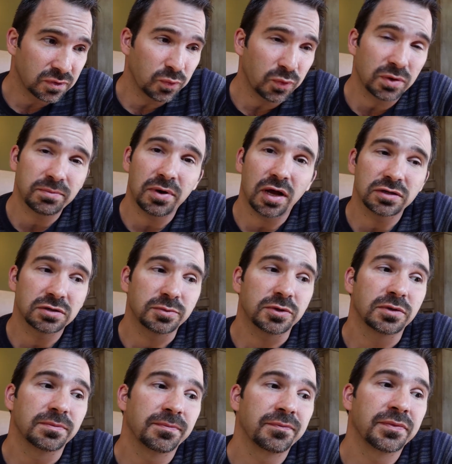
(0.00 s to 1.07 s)
when
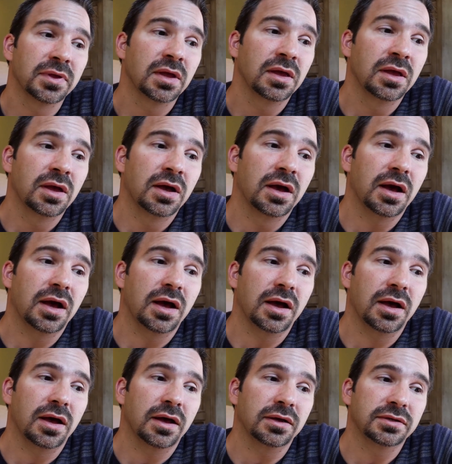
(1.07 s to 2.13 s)
possible.
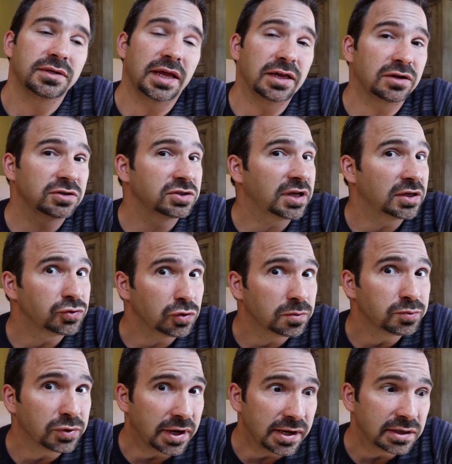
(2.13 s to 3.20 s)
Uh, take your
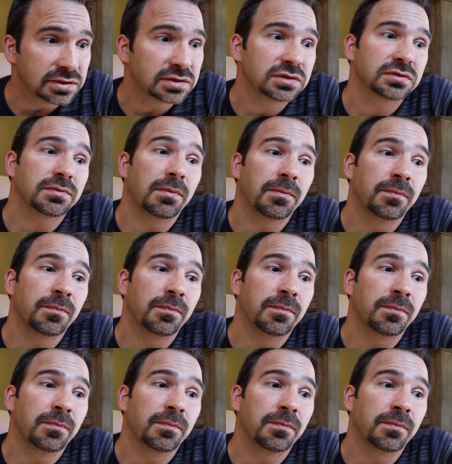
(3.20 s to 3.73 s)
scheduled breaks.